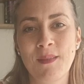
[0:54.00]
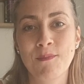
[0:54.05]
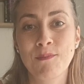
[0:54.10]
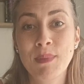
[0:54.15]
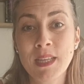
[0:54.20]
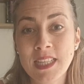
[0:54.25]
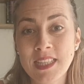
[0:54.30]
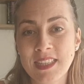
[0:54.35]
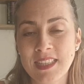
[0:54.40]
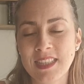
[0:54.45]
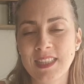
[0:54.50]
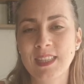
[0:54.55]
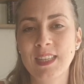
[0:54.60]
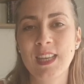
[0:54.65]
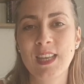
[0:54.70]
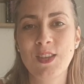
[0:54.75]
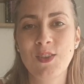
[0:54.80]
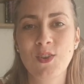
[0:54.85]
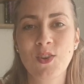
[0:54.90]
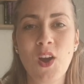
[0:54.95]
business,
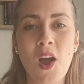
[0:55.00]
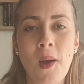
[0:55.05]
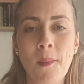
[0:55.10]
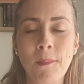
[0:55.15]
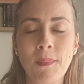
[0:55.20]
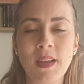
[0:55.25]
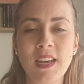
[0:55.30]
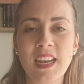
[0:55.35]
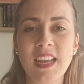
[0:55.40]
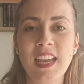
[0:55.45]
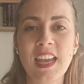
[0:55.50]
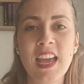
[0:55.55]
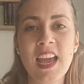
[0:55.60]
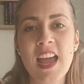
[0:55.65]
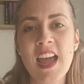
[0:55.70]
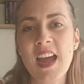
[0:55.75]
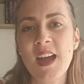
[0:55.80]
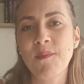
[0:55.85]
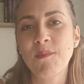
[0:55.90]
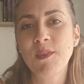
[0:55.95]
in your company.
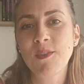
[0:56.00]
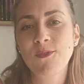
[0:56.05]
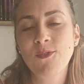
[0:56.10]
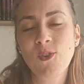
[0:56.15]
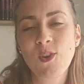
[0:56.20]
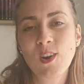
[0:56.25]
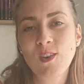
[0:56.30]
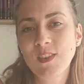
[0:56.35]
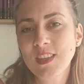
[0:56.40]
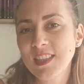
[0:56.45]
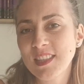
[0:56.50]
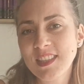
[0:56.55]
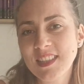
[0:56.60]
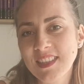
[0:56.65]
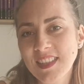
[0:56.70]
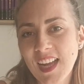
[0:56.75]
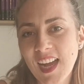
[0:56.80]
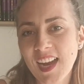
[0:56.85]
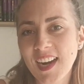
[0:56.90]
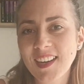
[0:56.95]
Before we
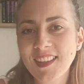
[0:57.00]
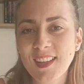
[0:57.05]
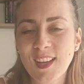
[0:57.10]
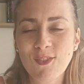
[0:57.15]
start,